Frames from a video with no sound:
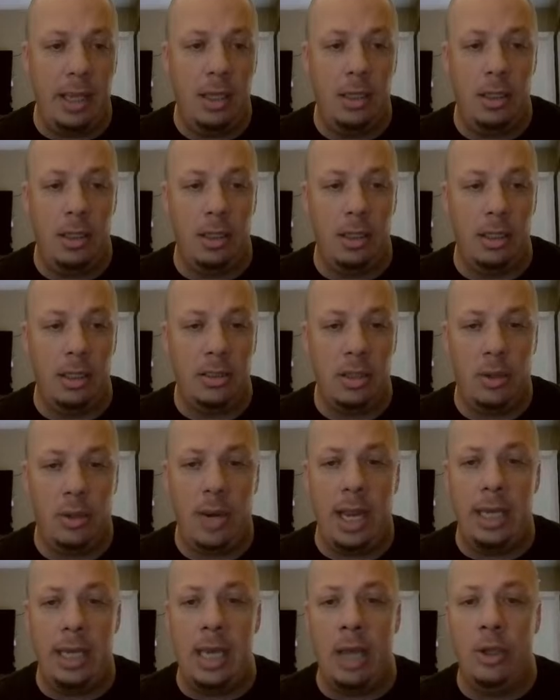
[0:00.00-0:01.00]
That's all right.
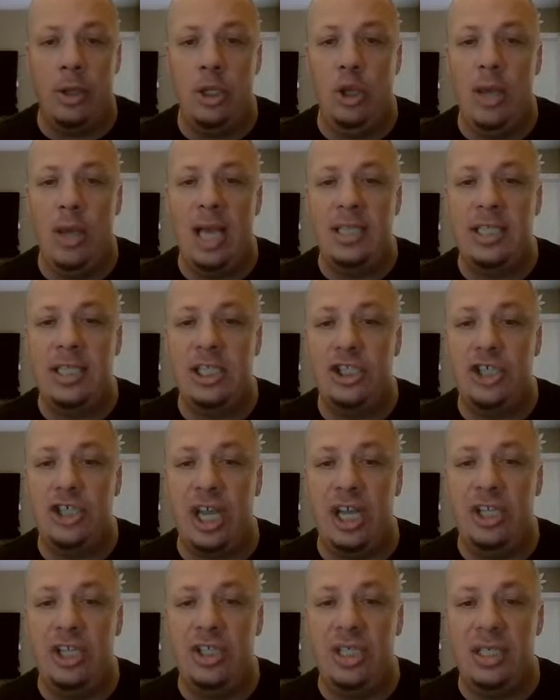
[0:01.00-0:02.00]

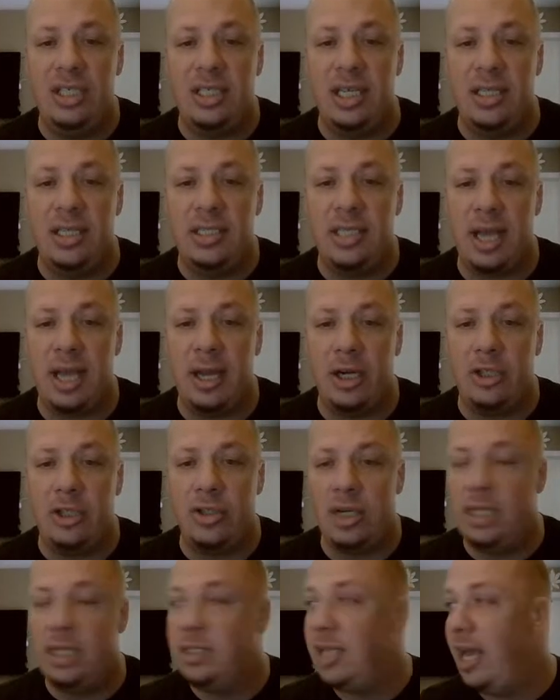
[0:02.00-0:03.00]
Change this insider
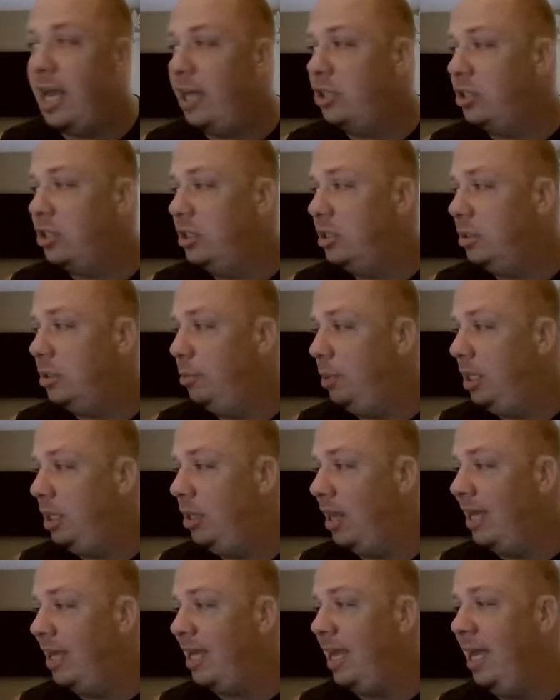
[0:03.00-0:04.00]
transaction to be
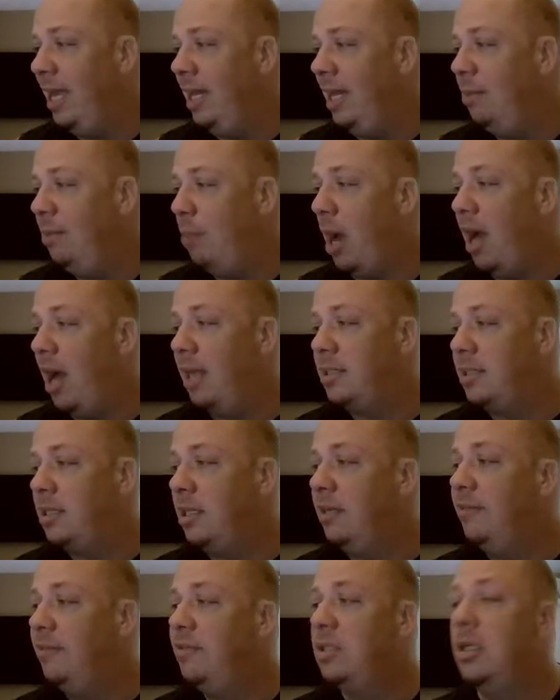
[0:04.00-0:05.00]
like any
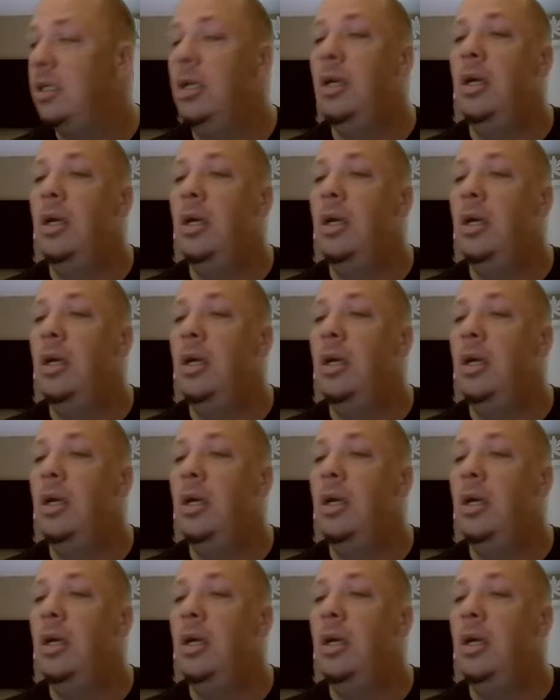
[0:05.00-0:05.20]
positives.